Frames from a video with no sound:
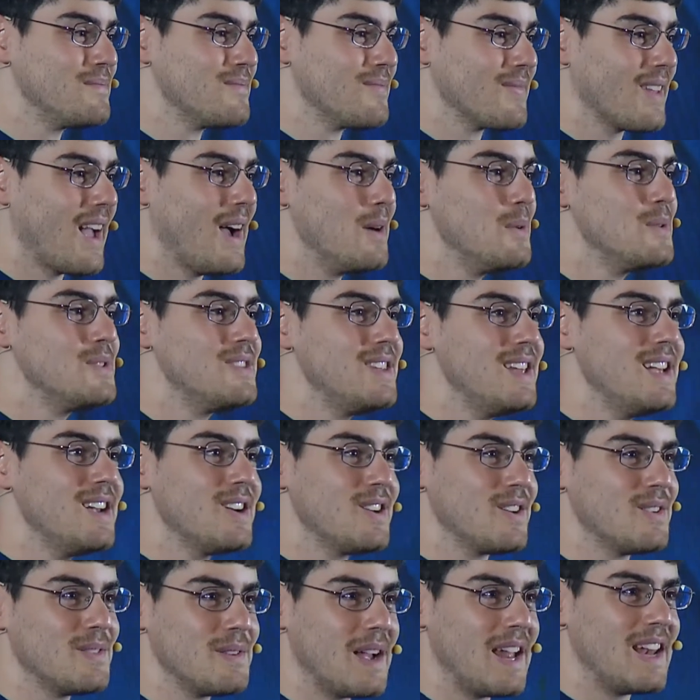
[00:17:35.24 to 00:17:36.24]
I was
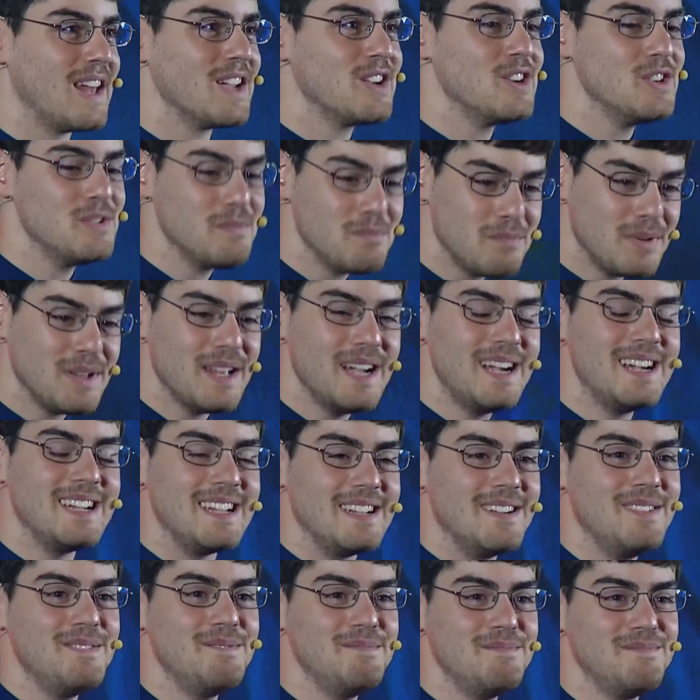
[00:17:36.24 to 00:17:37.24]
there, and I couldn't
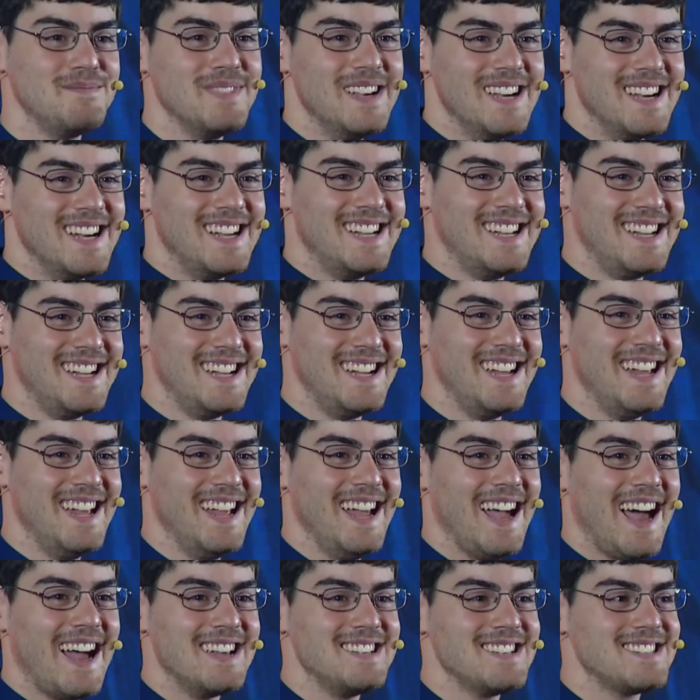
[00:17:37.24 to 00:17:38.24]
play.
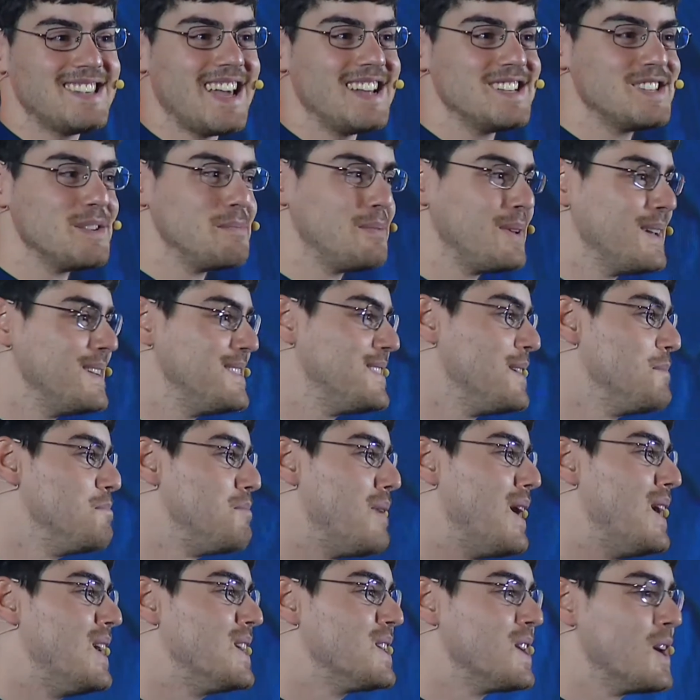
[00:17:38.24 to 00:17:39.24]
I just had to play some
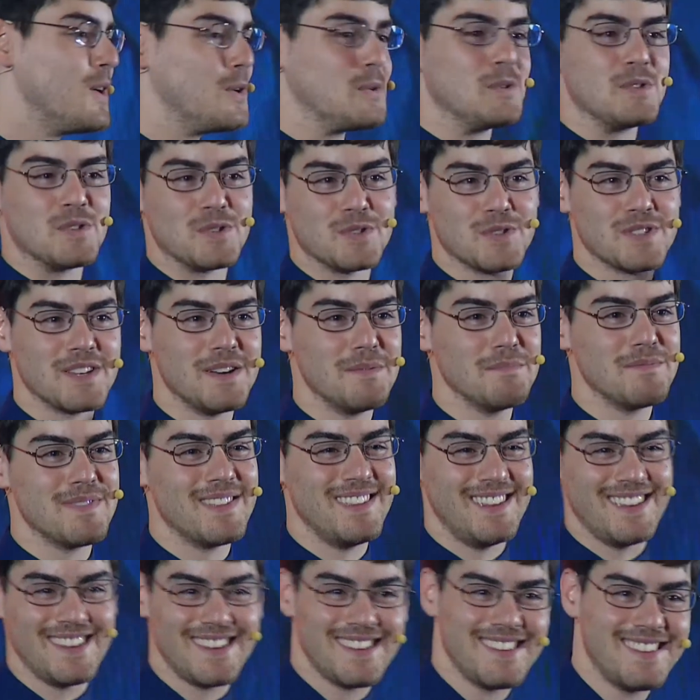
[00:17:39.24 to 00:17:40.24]
bongos or
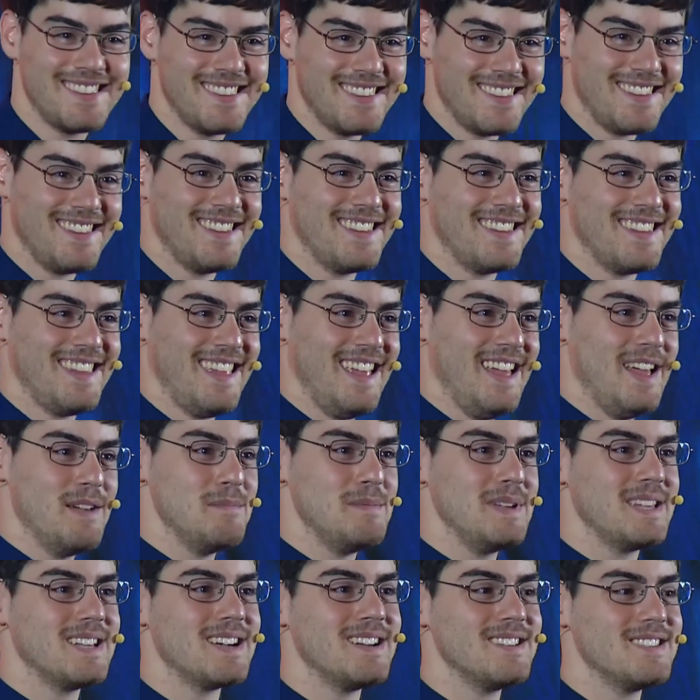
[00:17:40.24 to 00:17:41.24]
something,
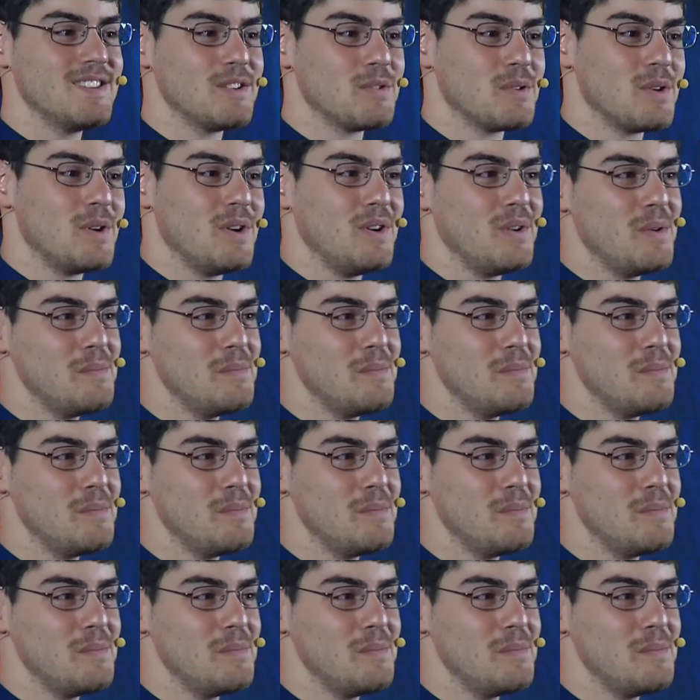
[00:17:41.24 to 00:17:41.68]
because there were a whole